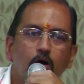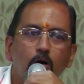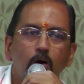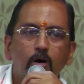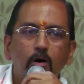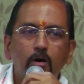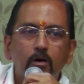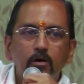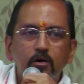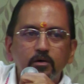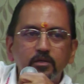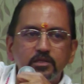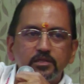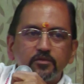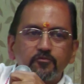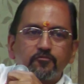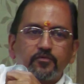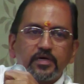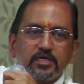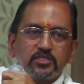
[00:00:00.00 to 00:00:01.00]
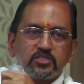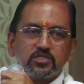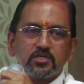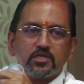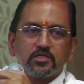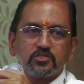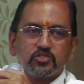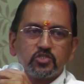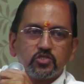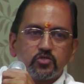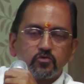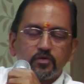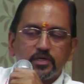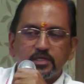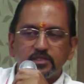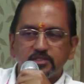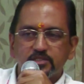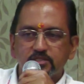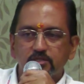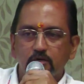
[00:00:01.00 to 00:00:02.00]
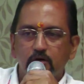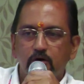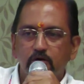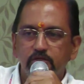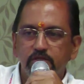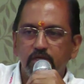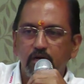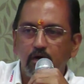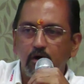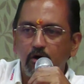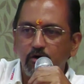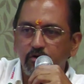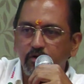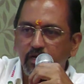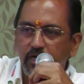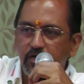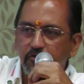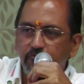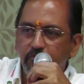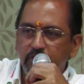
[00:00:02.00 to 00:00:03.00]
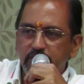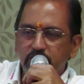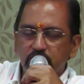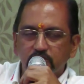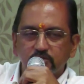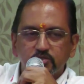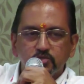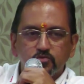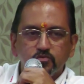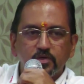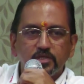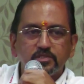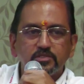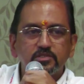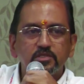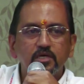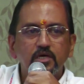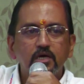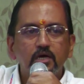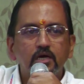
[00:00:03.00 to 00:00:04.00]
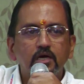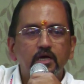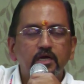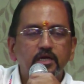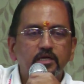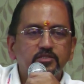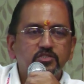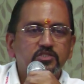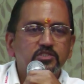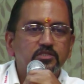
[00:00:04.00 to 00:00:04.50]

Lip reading: all the waste constituents or the organic waste constituents in a